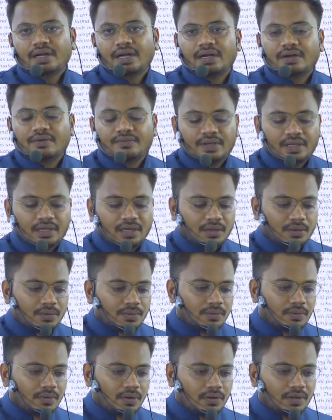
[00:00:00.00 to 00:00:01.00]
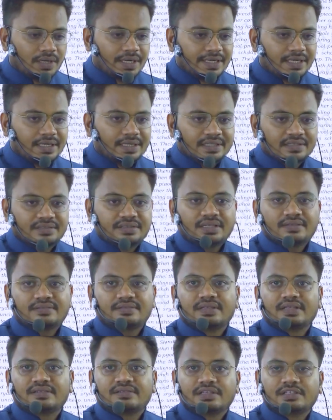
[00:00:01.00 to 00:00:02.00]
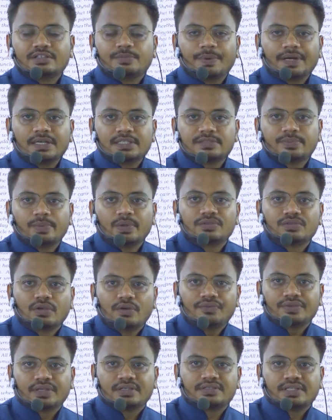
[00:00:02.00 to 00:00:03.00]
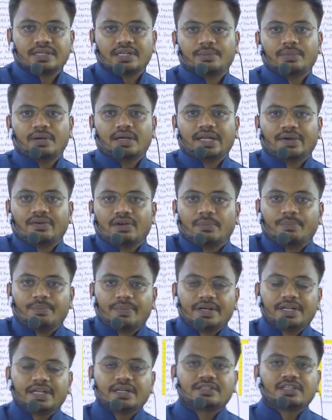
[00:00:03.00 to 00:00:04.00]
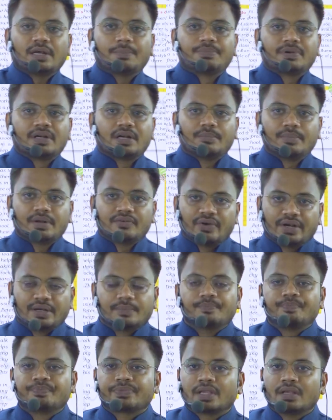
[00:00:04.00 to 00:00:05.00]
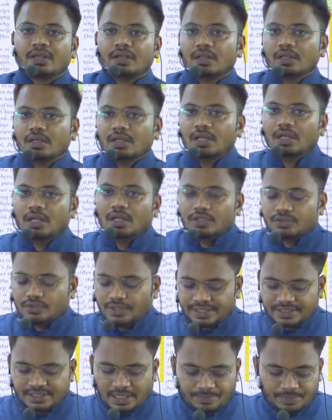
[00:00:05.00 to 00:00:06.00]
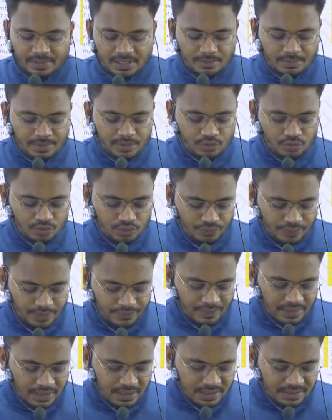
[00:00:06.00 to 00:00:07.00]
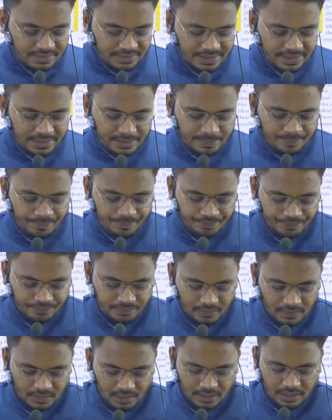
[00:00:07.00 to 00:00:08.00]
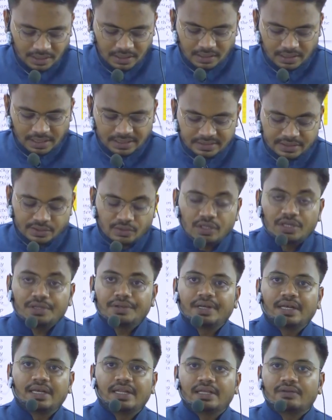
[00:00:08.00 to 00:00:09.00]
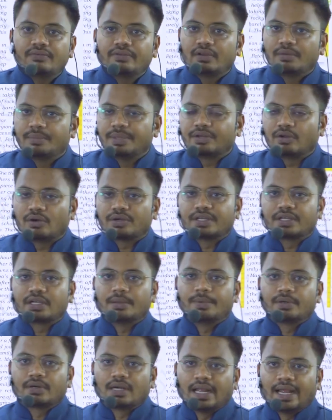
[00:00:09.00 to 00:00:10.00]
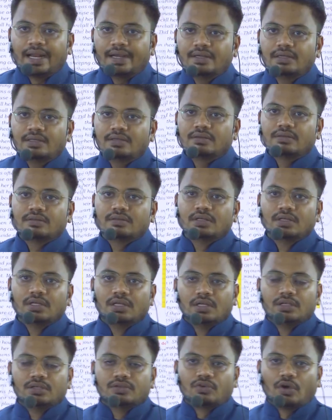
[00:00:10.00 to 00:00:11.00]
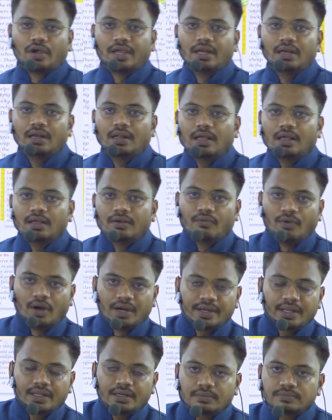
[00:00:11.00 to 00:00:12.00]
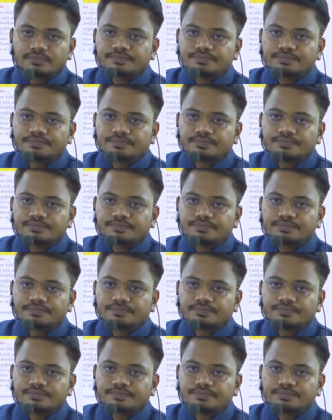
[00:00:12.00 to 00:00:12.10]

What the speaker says: and we have already discussed the 6 principles of sustainable development in chapter number 1. So in chapter number 2 we will see, as I told you earlier, we will be talking about land, soil, water.